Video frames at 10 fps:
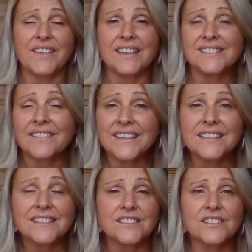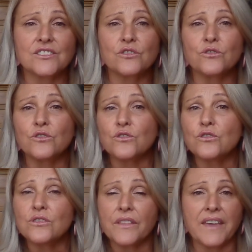they send their kids to
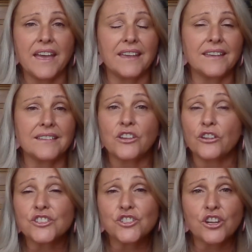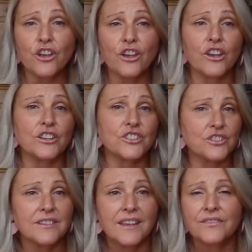school, they go to church,